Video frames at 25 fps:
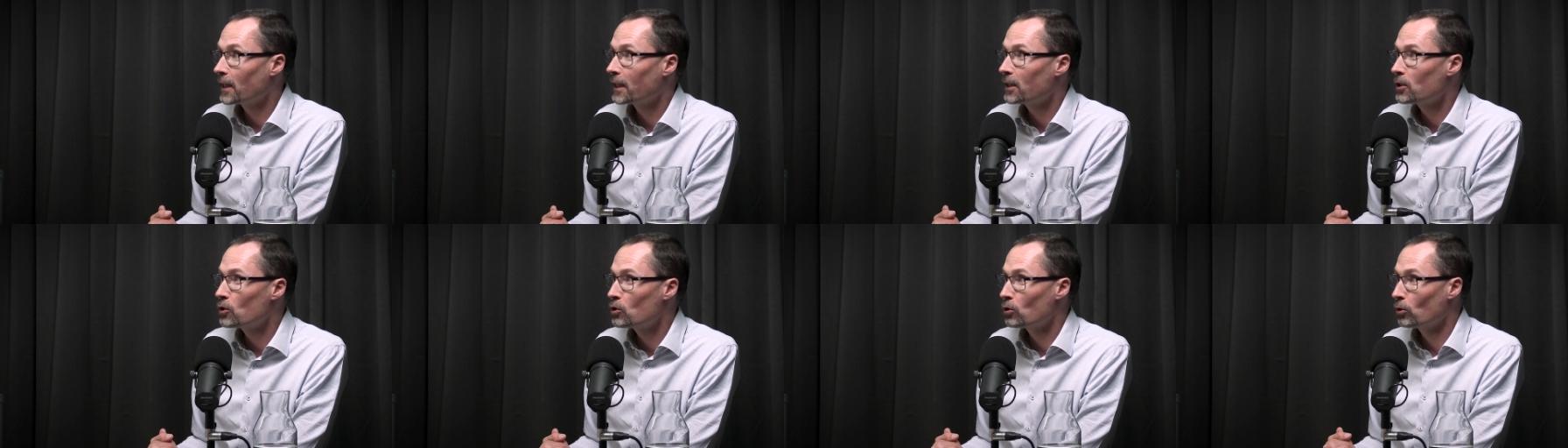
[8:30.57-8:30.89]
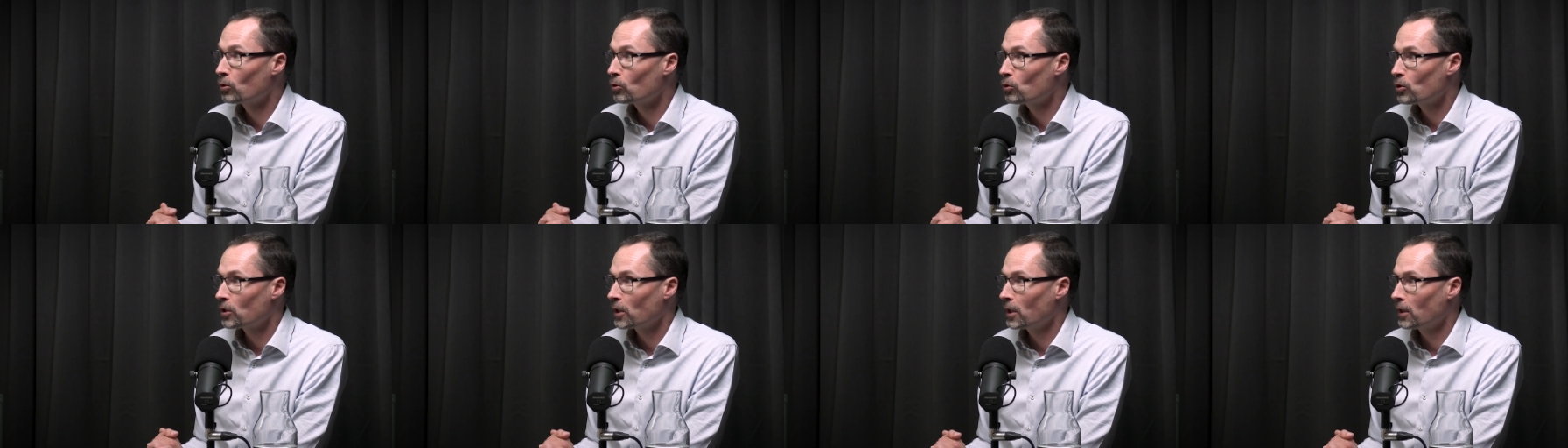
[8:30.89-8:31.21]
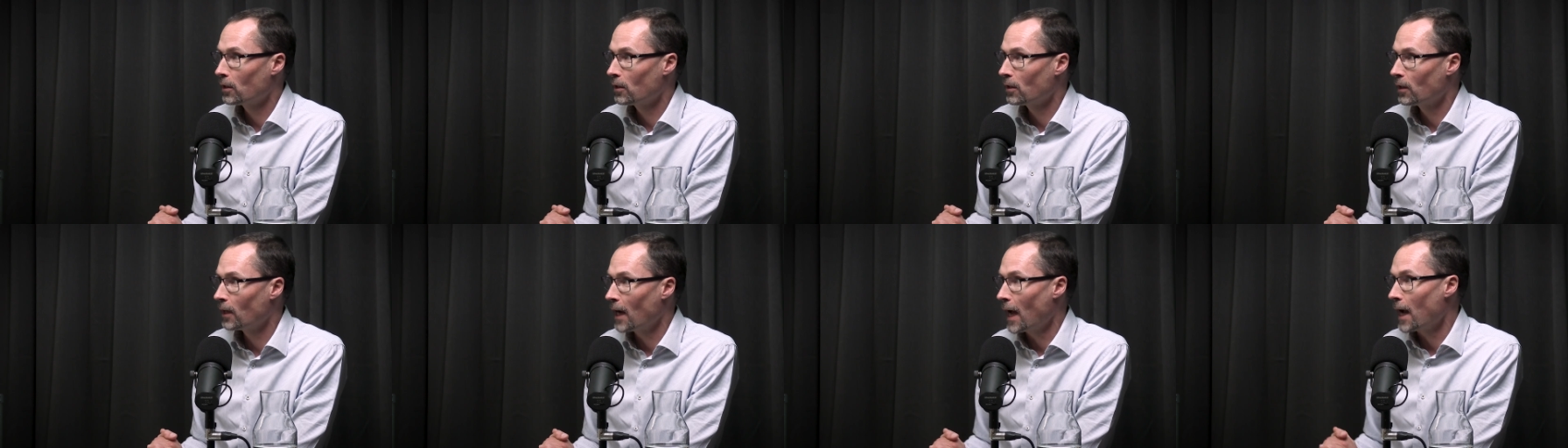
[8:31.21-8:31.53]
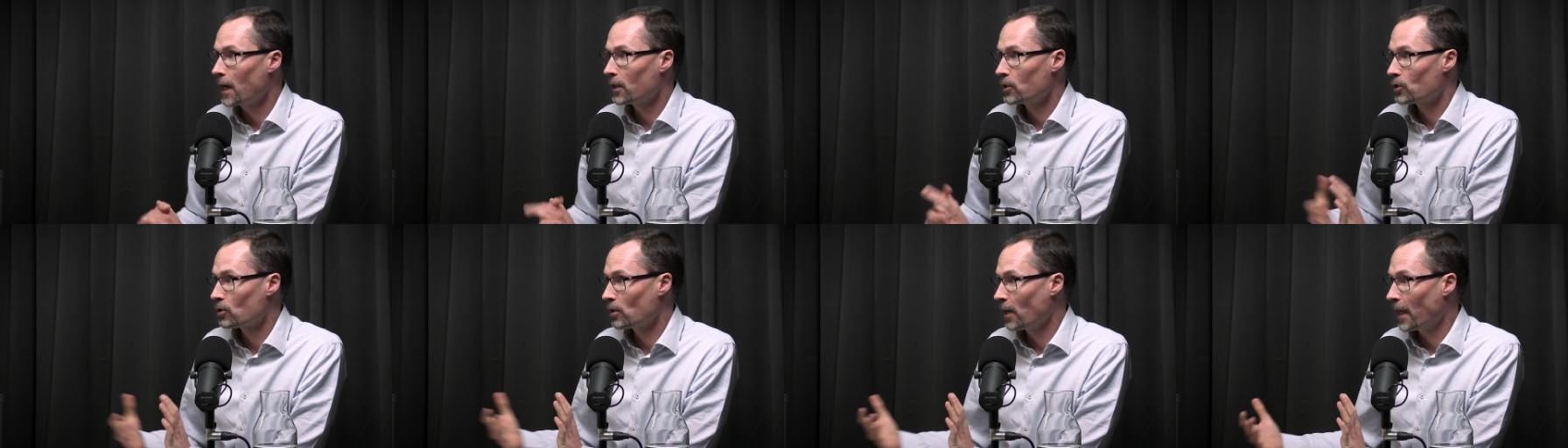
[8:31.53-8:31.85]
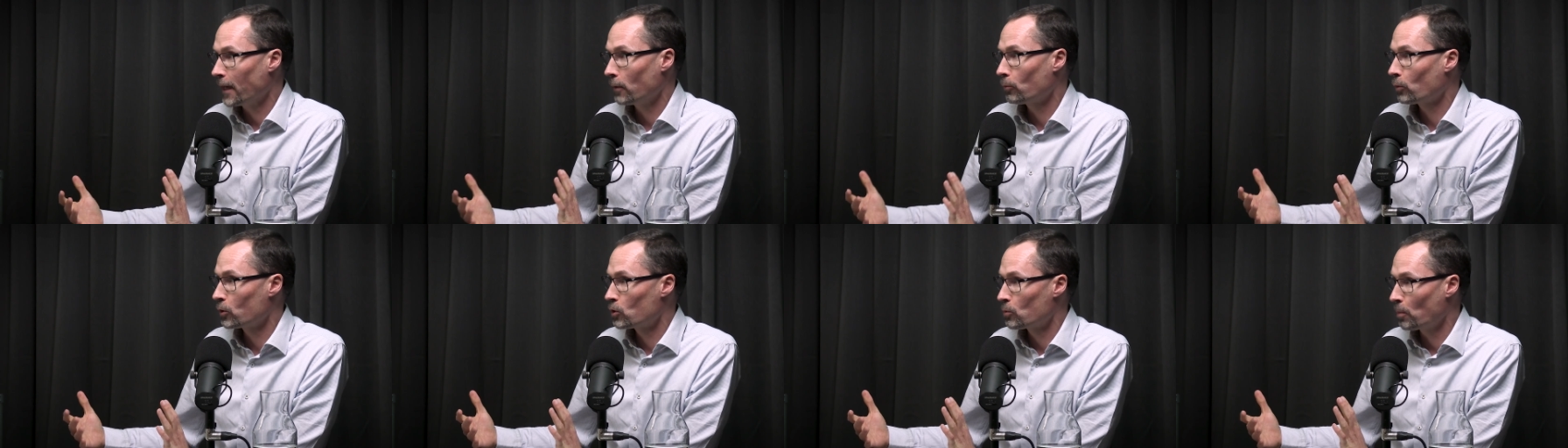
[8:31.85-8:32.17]
that is used in large
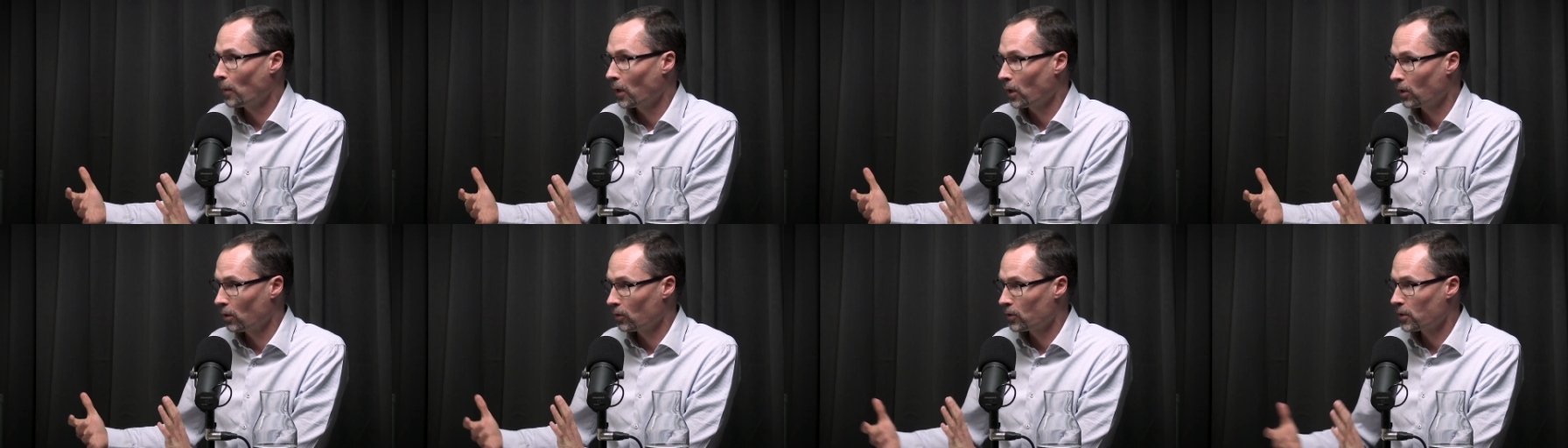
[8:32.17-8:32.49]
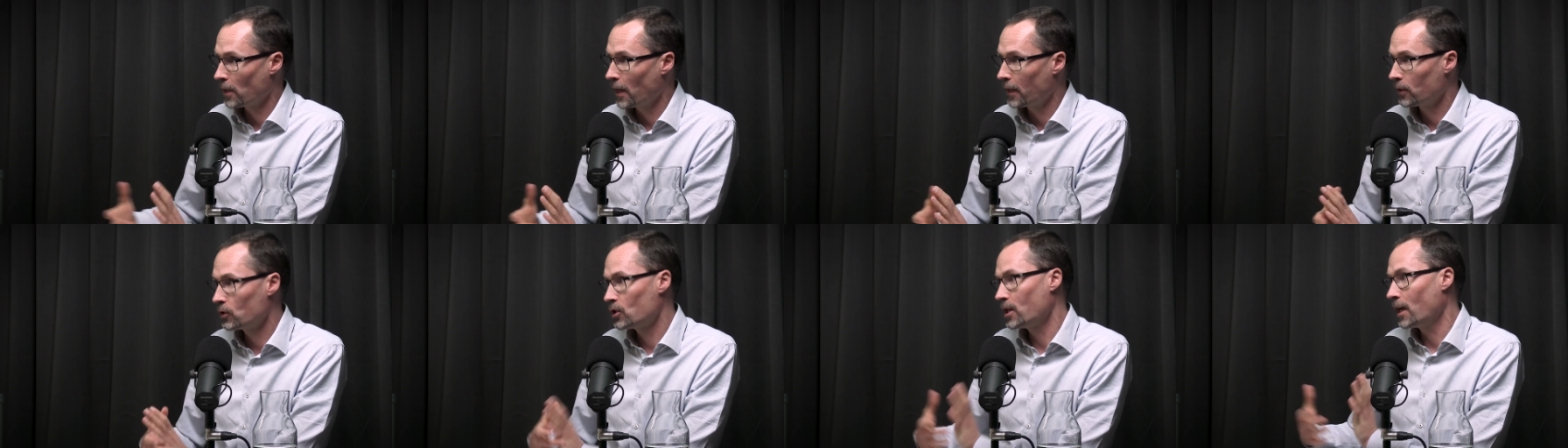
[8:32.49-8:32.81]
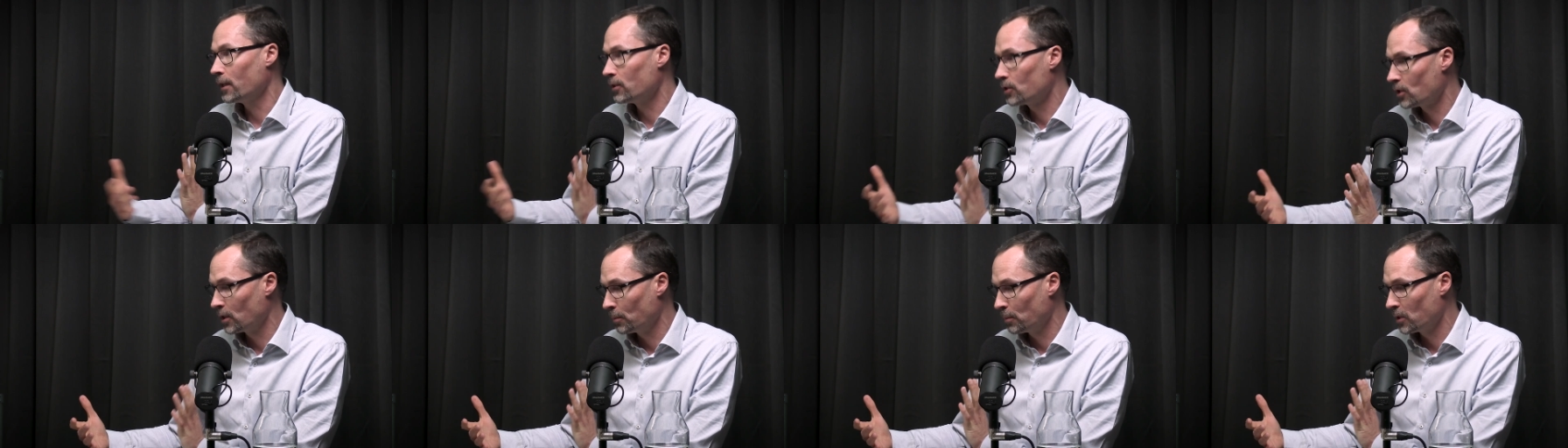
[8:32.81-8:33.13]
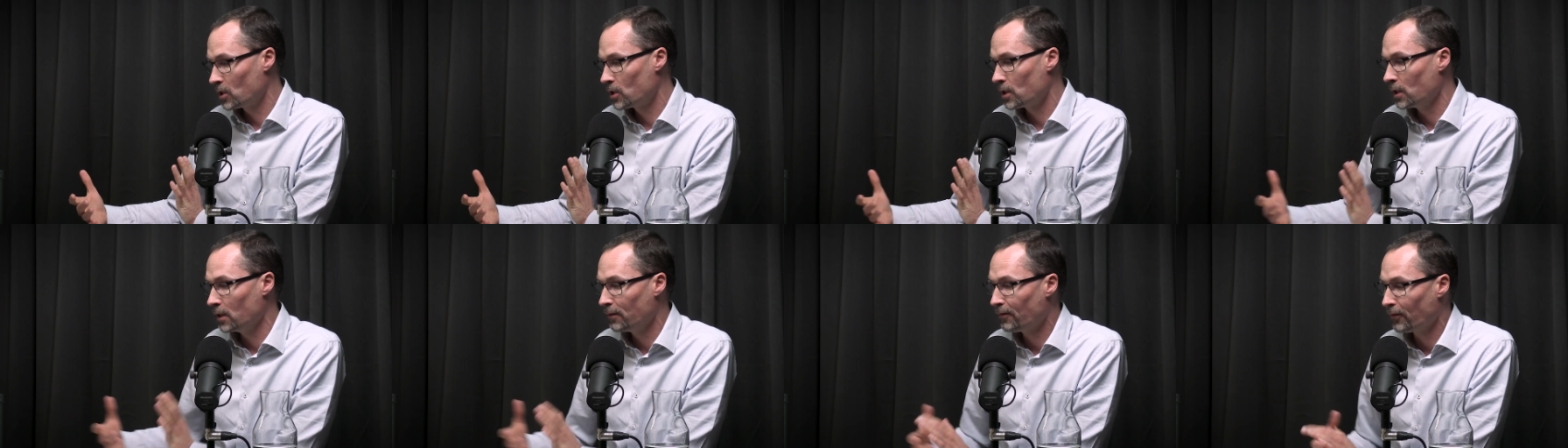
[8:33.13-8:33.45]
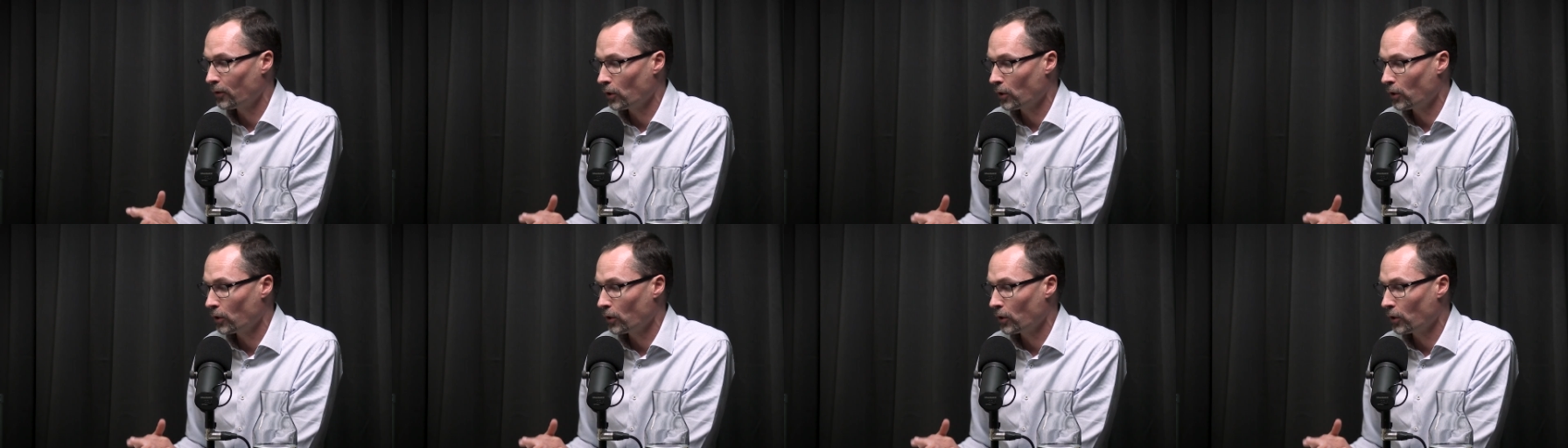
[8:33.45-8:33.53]
language models like ChatGPT,